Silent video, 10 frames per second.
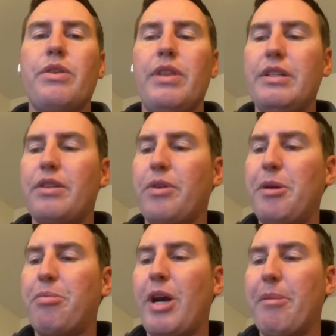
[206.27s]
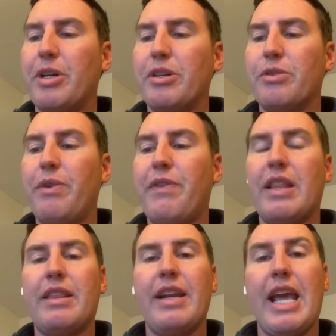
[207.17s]
these three parameters, we've
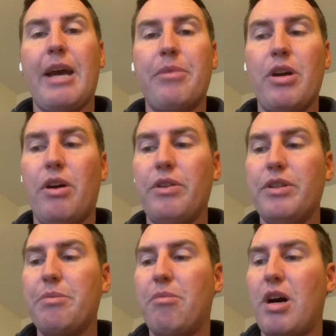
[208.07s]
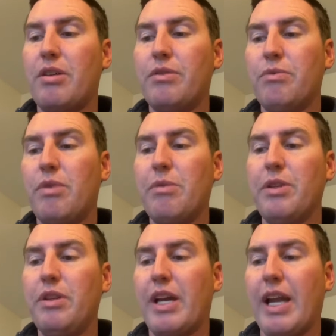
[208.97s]
got the NAM CONUS model, what we're
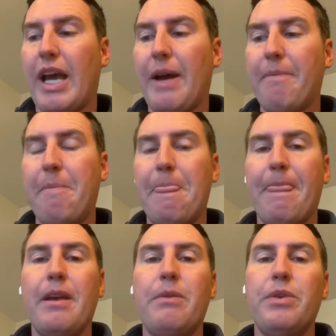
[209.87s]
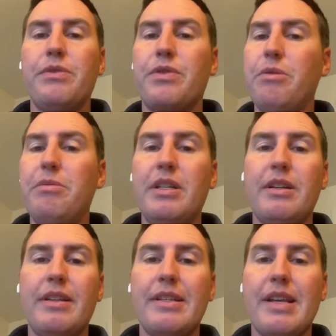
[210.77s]
looking at. We've zoomed
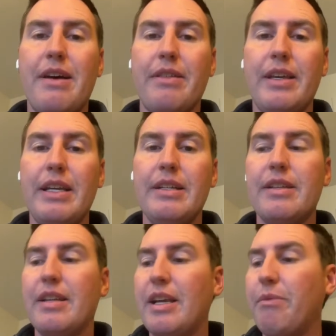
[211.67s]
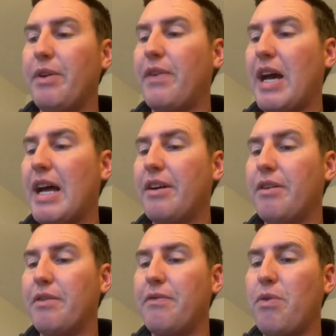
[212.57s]
into the southeast, and we've got it
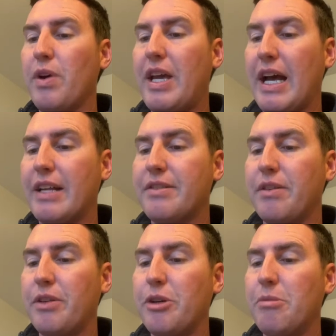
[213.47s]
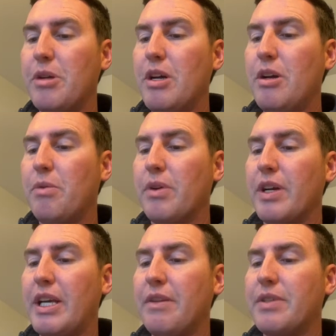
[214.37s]
on the forecast loop where
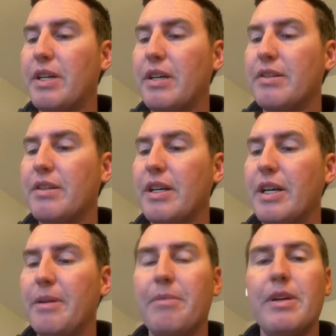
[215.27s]
it gives us a